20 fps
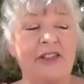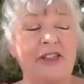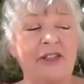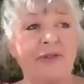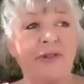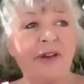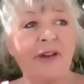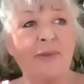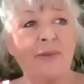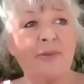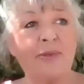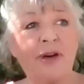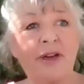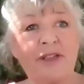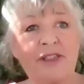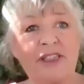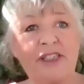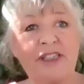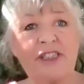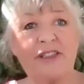it's a real
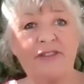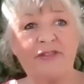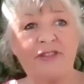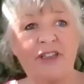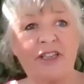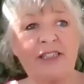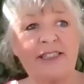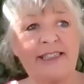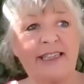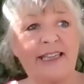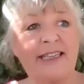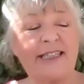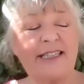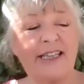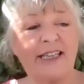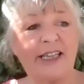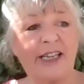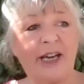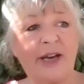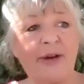process of just
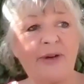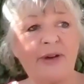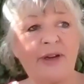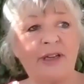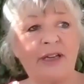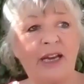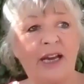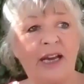letting go and